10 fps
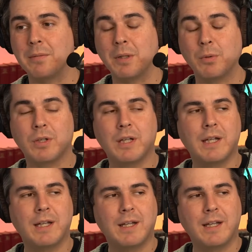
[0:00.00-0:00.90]
mode.
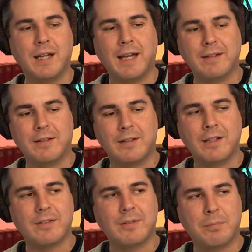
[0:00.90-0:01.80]
And
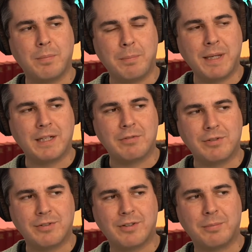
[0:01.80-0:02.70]
there's big
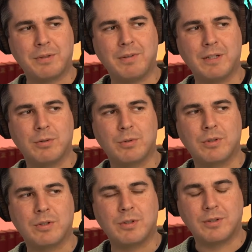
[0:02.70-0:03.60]
differences between
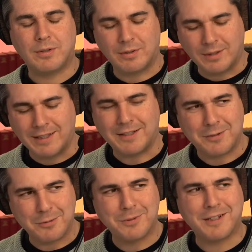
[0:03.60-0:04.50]

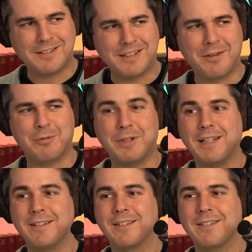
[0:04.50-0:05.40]
T2 and T3
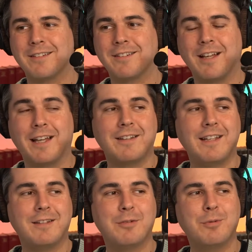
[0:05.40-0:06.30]
instances. A
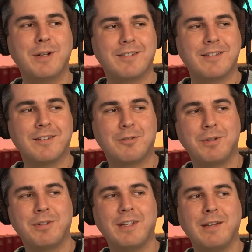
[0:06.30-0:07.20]
T2 instance
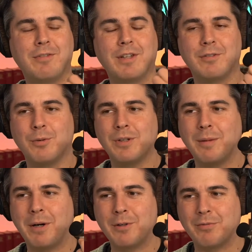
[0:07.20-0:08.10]
receives a certain
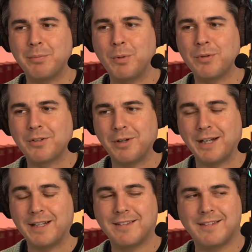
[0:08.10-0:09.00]
amount of burst
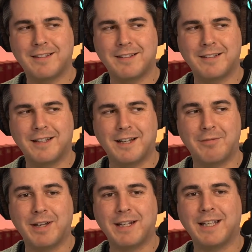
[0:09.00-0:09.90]
credits
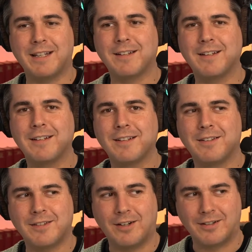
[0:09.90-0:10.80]
when it
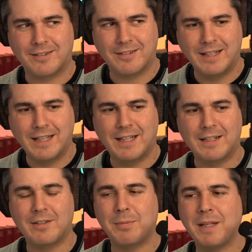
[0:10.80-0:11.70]
starts.
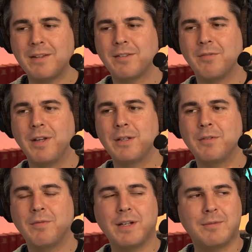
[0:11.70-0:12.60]
This means when
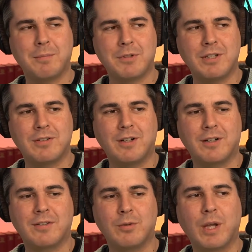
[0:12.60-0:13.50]
the machine
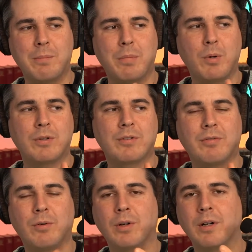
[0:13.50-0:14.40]
starts, you can burst
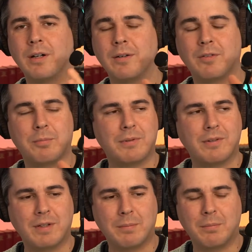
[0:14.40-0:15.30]
for a
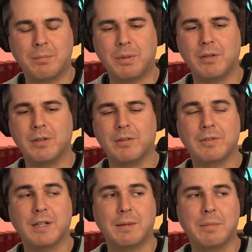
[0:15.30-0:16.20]
specific period of
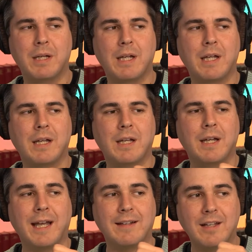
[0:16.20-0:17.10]
time.
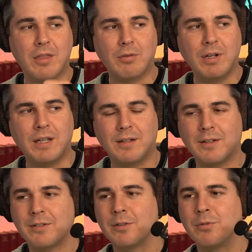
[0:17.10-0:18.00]
A T3
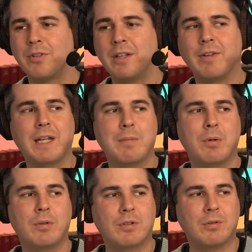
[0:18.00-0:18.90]
does not receive any
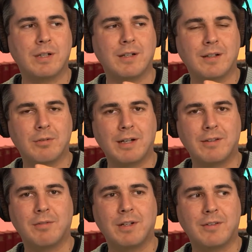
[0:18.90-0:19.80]
burst
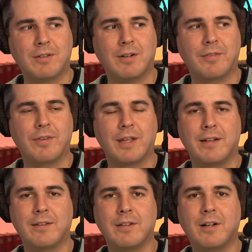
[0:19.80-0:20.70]
credits when it starts.
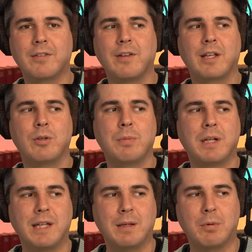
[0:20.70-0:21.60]
It starts
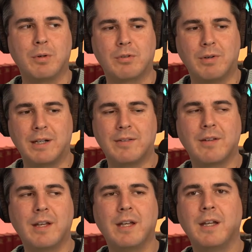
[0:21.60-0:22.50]
accumulating burst credits
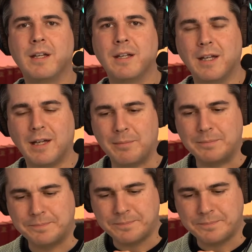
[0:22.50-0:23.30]
when